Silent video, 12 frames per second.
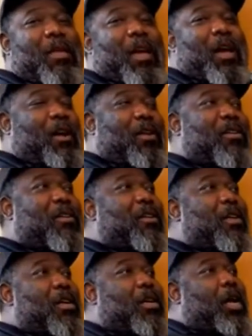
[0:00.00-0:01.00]
Yeah.
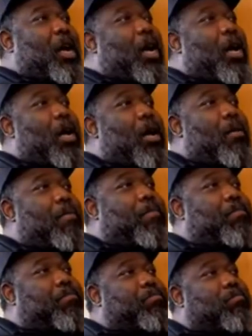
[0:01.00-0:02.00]
Uh,
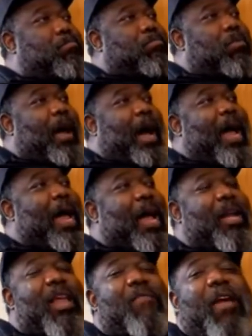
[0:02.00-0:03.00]
I,
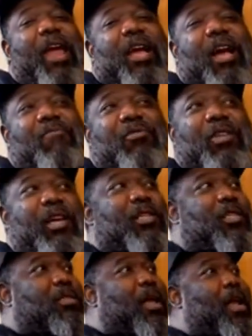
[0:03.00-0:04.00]
I, never had
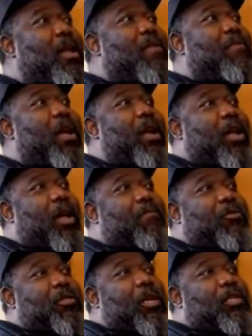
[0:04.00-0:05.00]
conversations. I never had
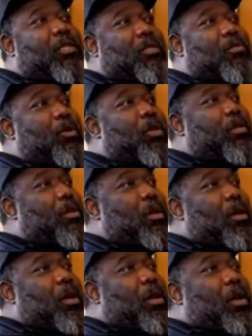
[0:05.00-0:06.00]
conversations with
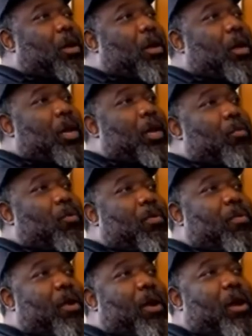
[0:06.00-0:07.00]
uh, anyone
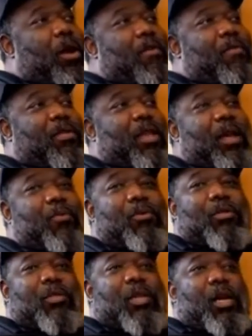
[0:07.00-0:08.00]
there. Everything
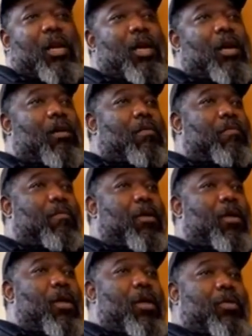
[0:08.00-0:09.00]
was uh,
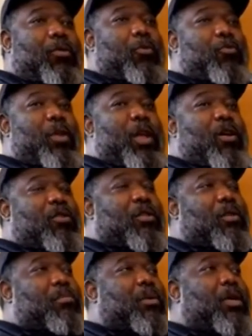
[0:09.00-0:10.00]
through
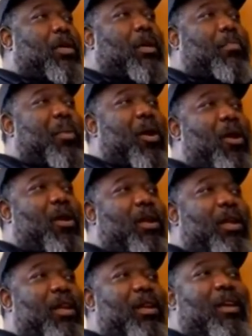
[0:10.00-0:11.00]
Nelson, but
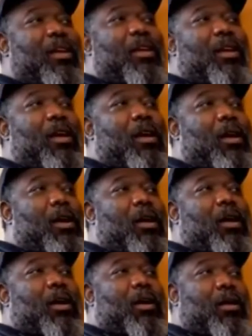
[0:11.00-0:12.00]
apparently
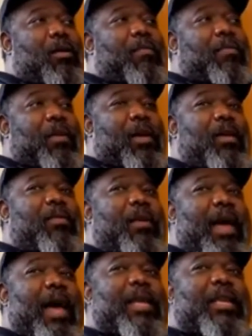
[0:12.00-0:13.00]
uh, the
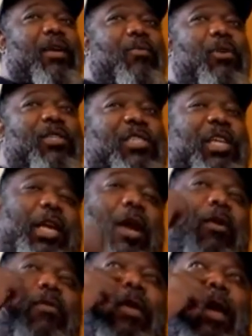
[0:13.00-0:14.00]
the idea was to
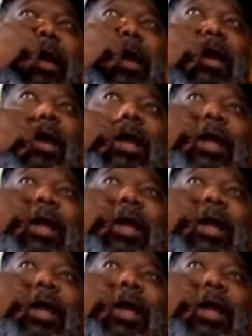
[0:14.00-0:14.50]
go there,